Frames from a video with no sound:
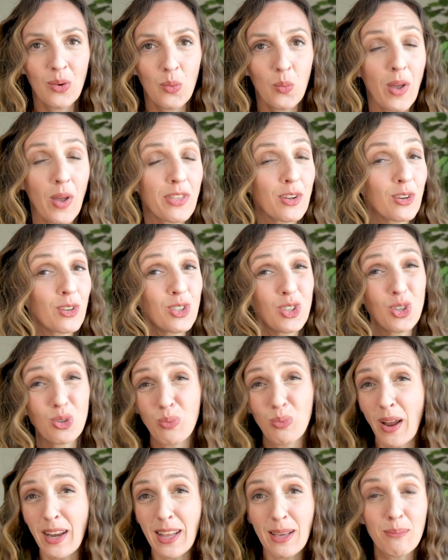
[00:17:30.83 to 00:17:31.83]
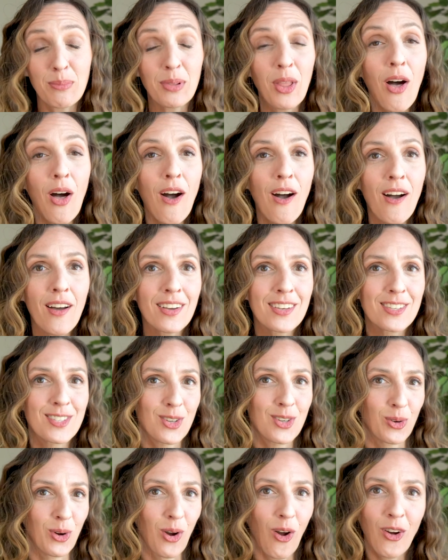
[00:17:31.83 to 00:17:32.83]
whether you're writing
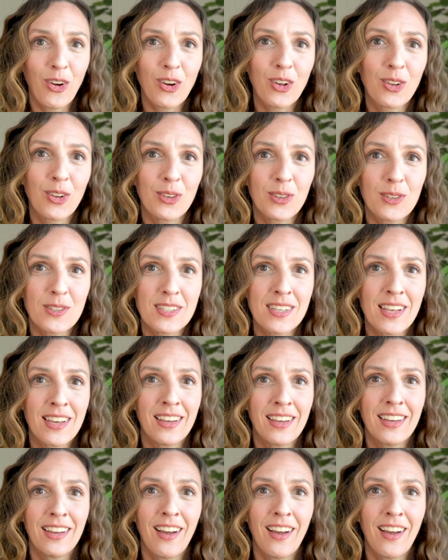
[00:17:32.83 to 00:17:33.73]
blogs or articles,